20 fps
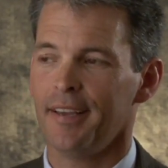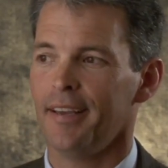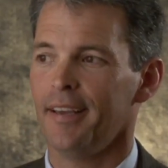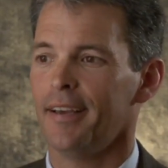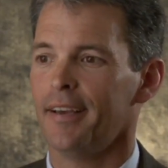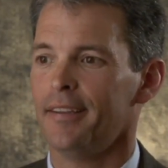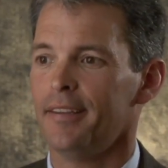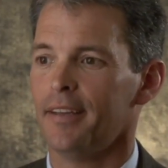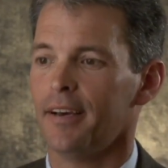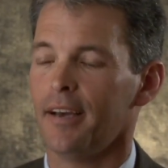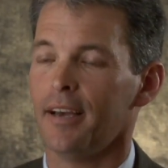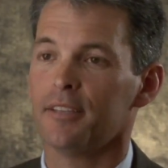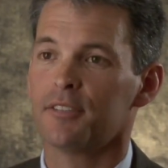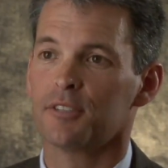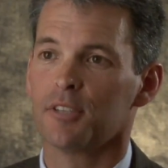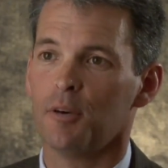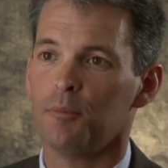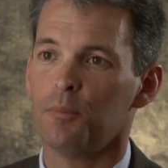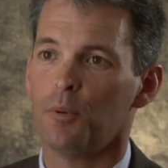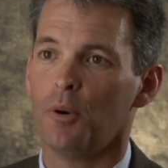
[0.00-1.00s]
And uh, at
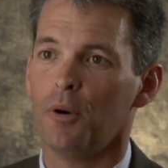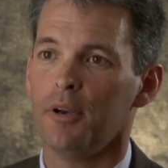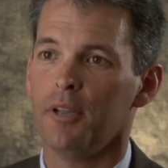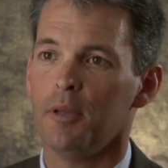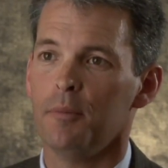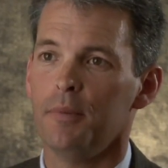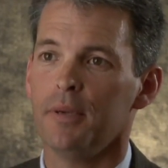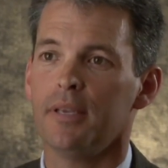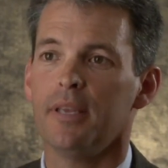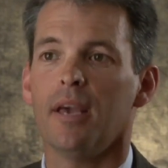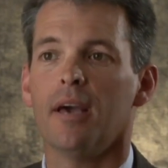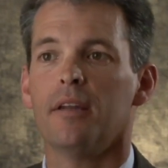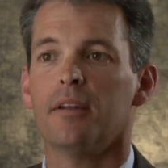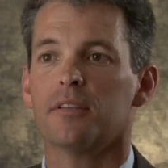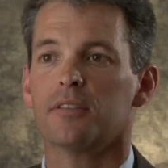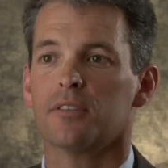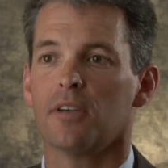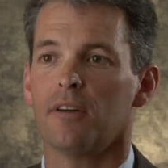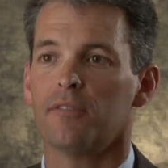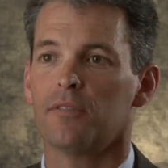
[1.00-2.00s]
some point, he began
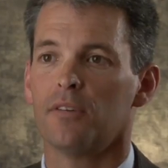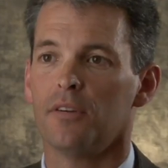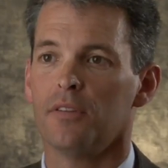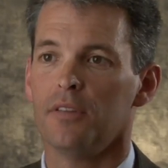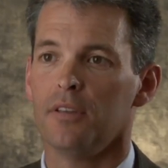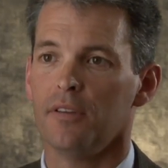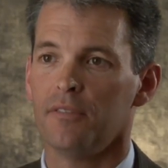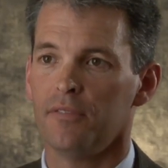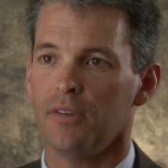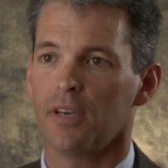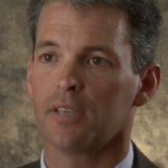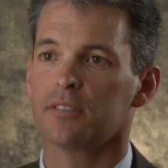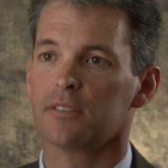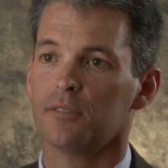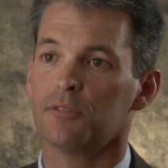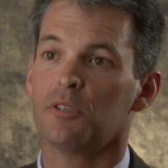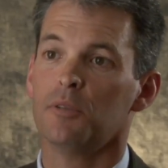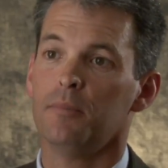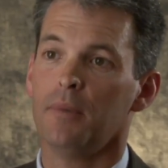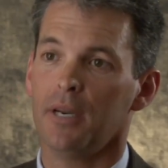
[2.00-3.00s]
to suffer the effects
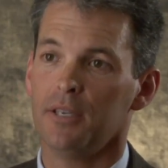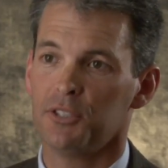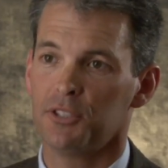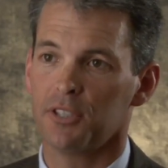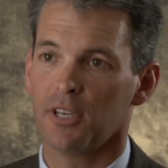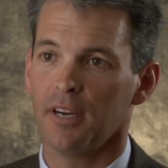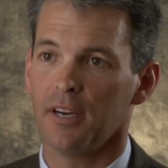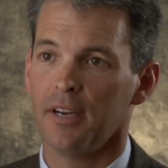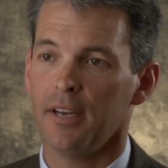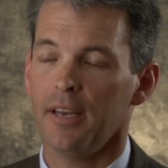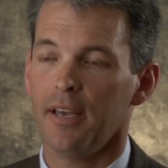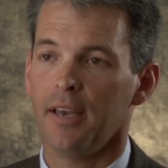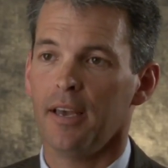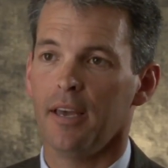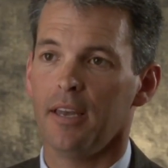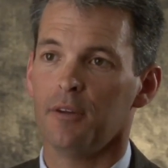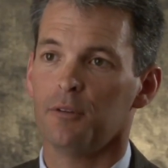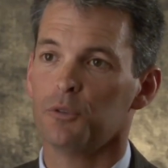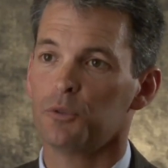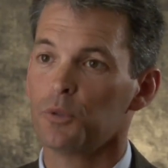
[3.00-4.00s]
of dementia.
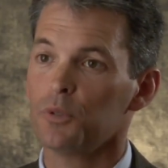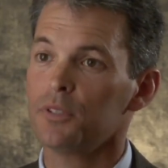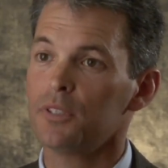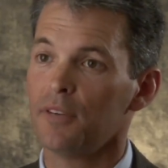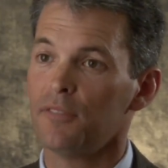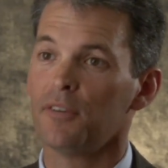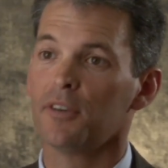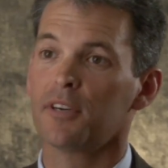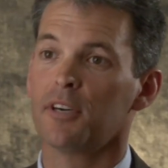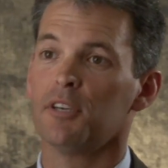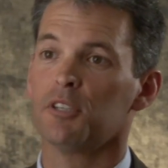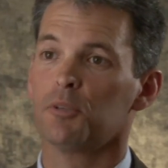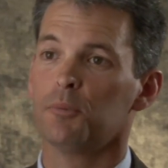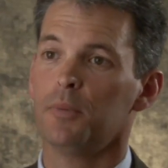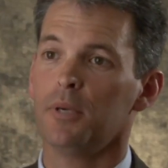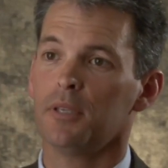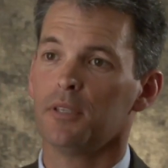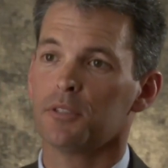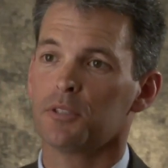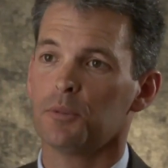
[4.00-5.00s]
And it was real difficult to
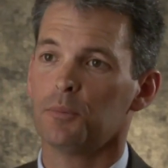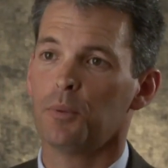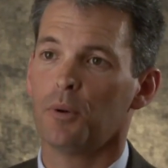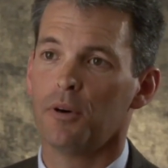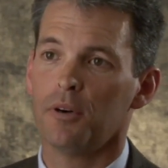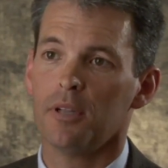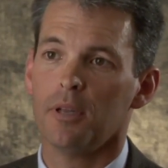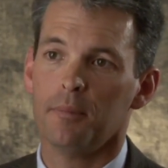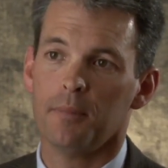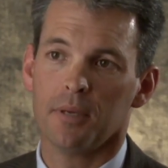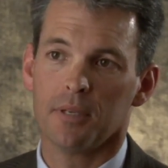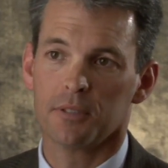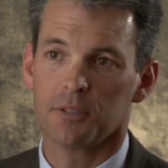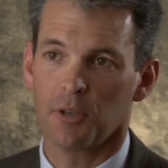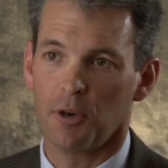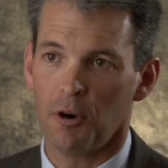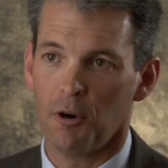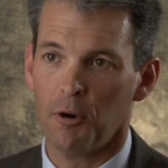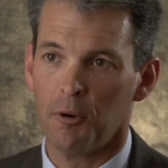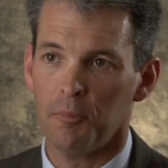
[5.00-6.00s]
be able to support him in his
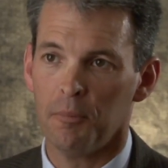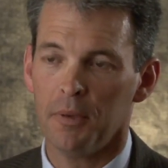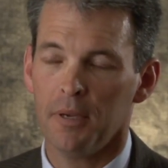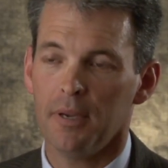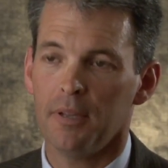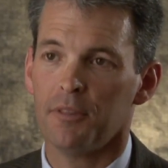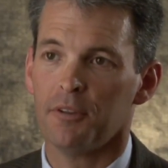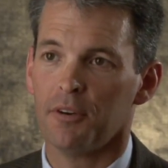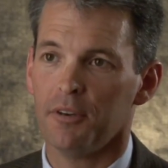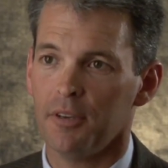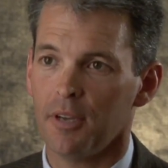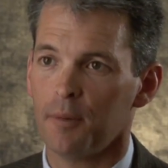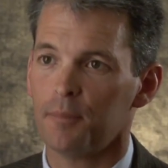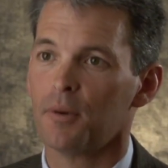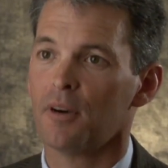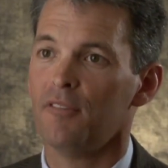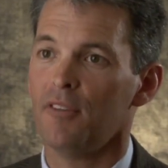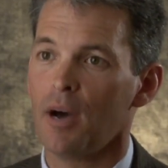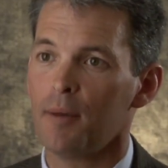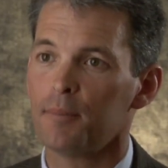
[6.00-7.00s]
home. There were a
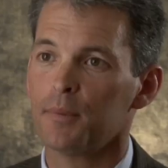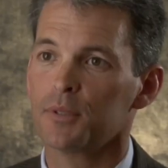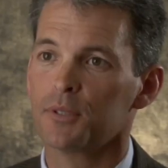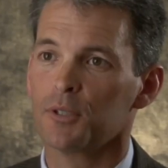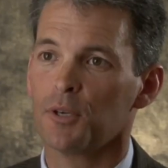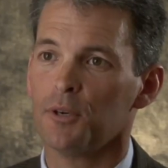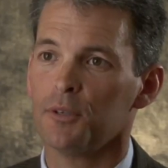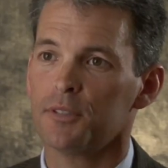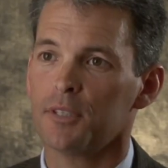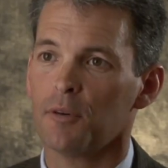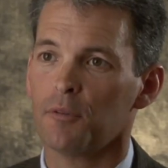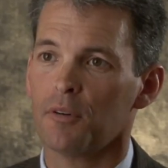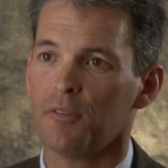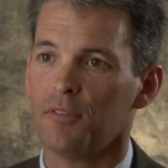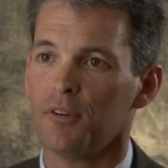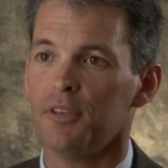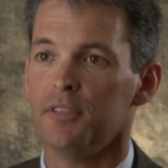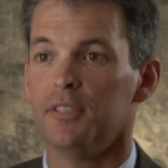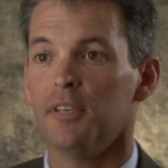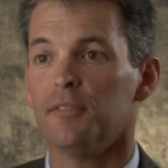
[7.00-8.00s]
number of episodes that were
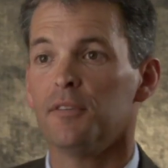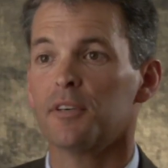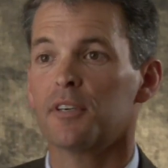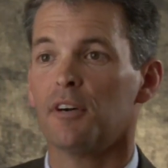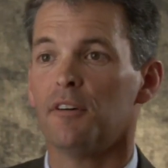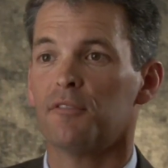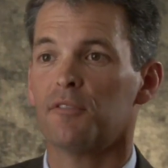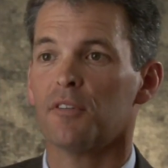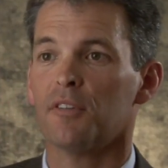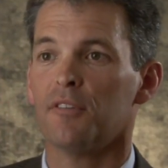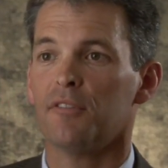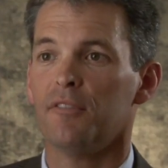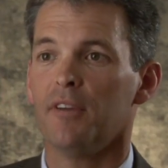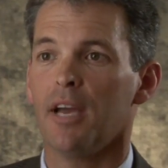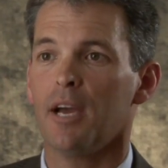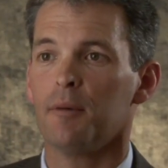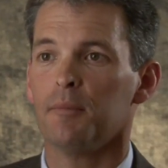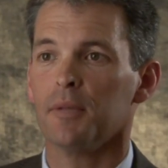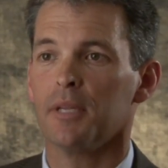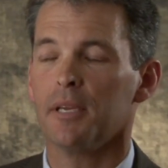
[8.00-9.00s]
very difficult for the
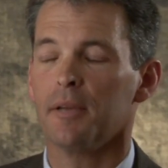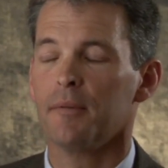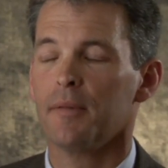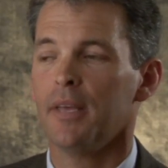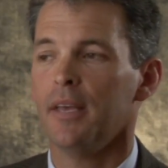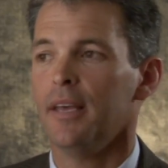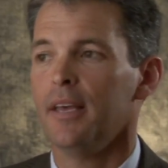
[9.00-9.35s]
family.